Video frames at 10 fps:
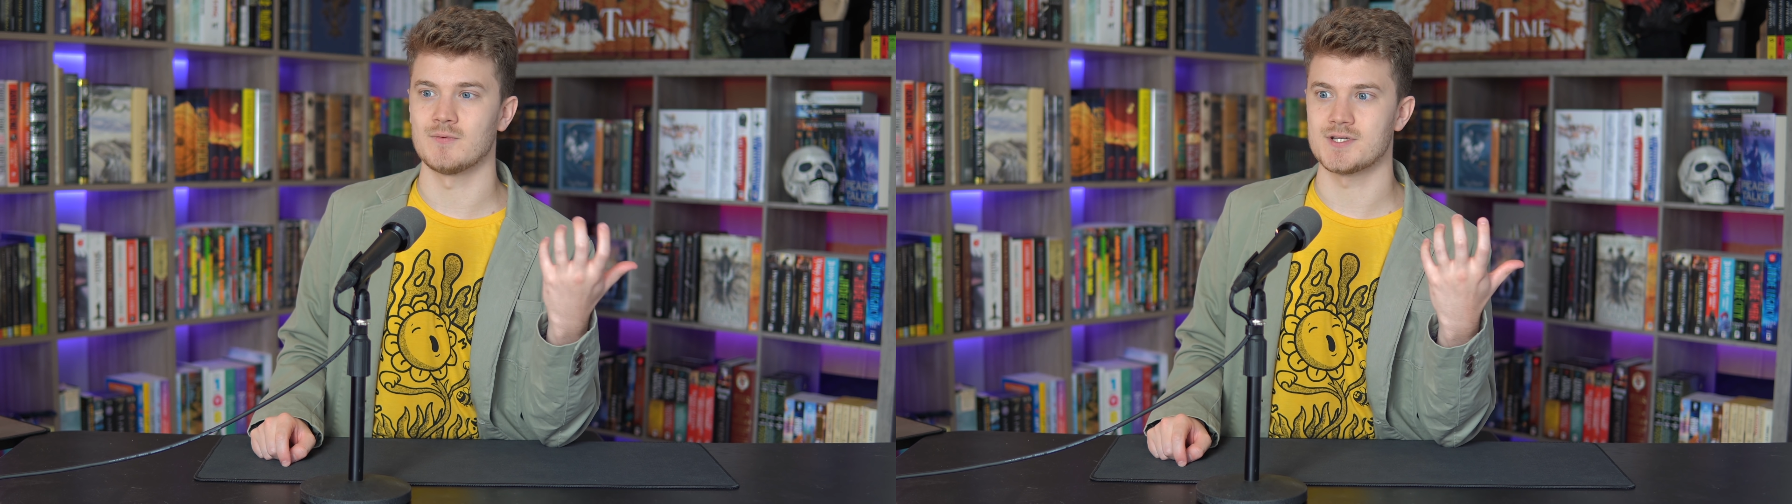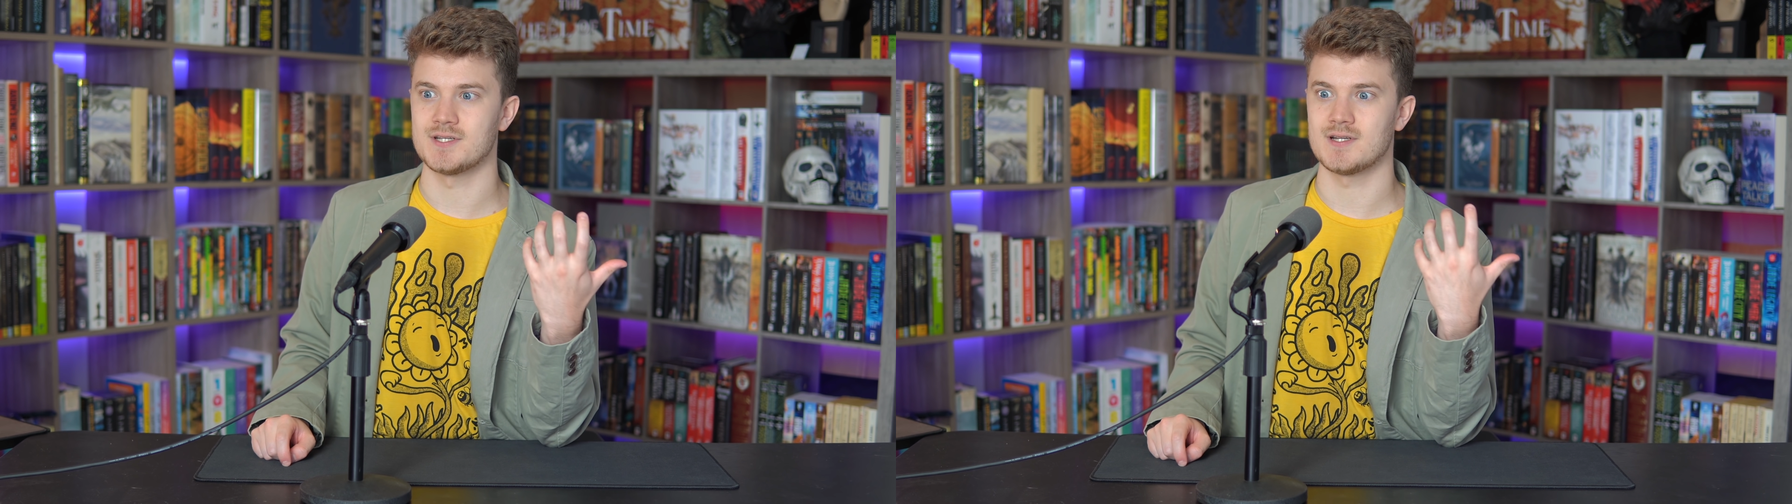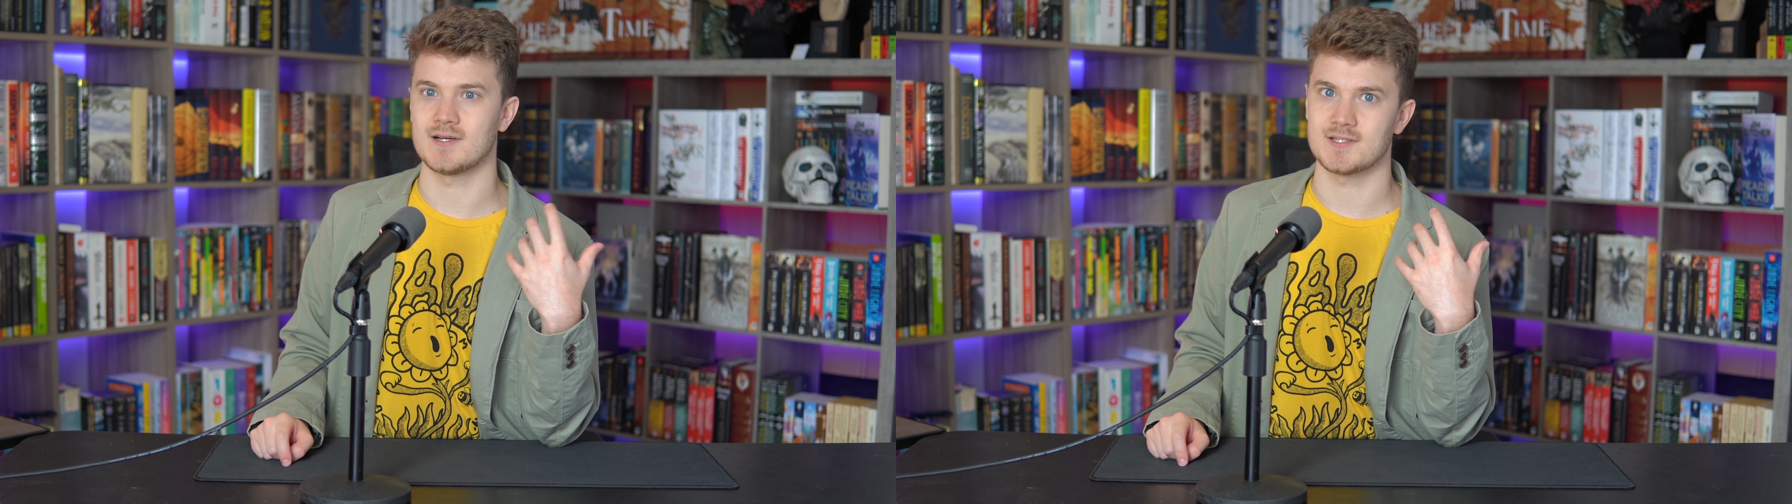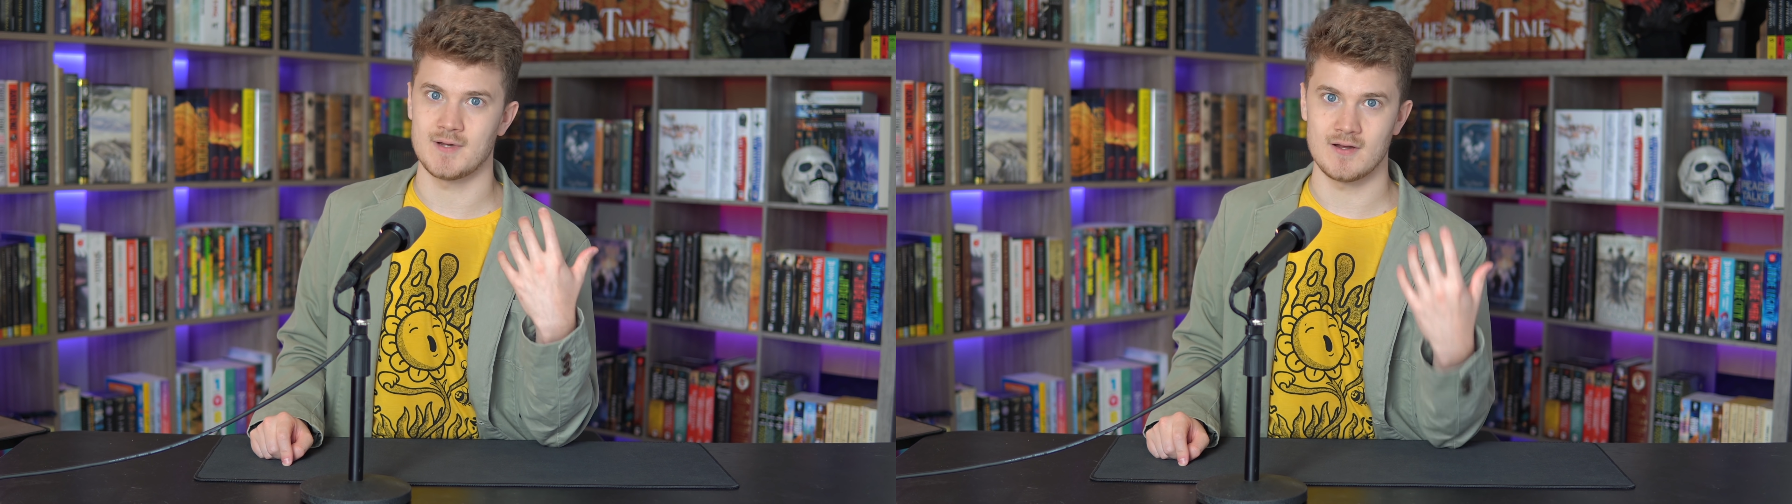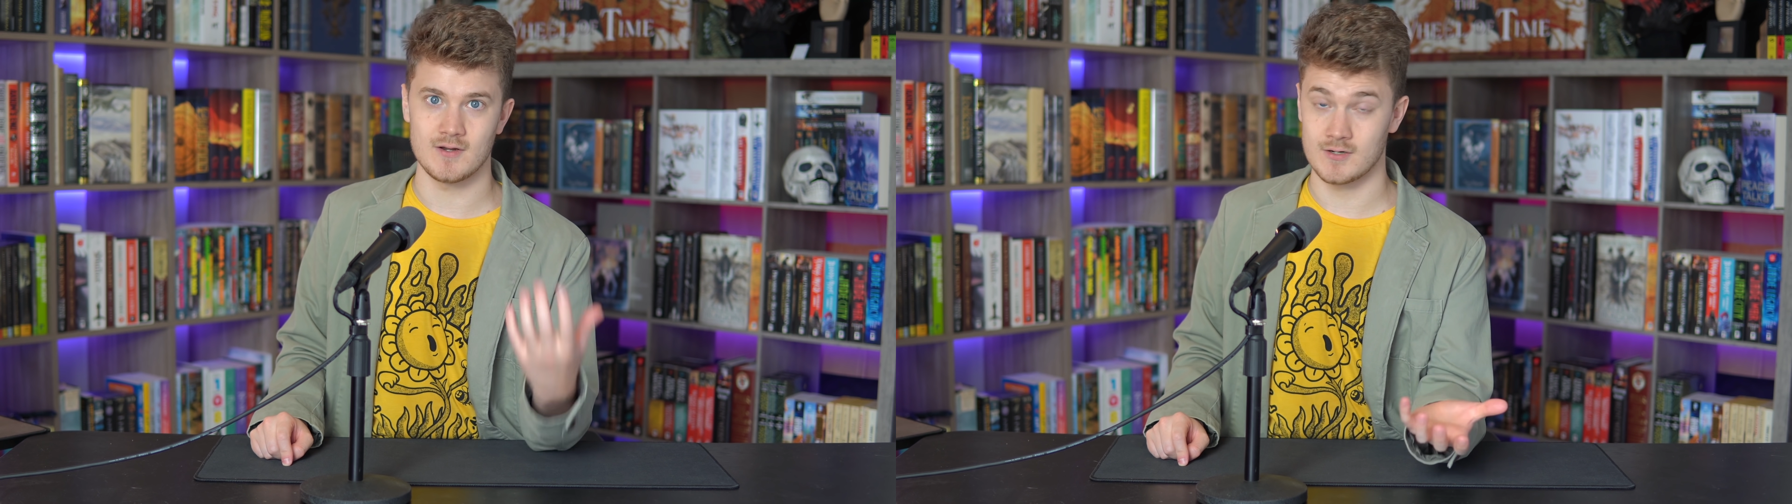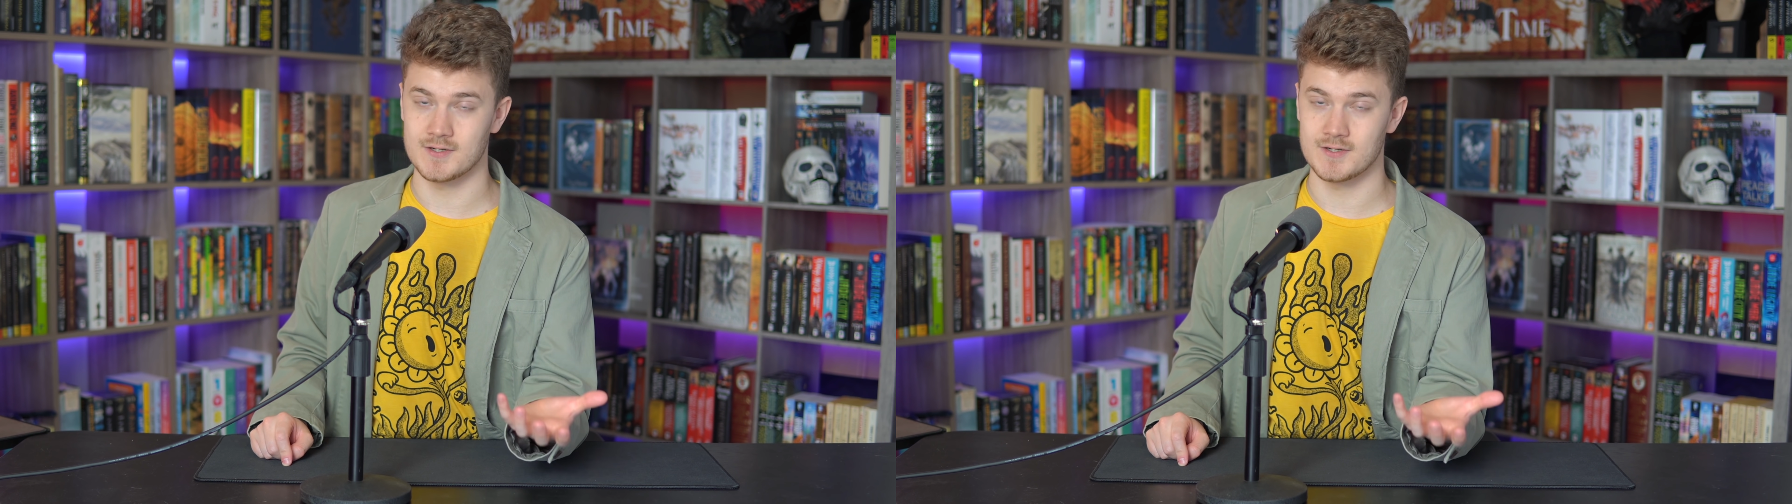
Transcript: where she talks about her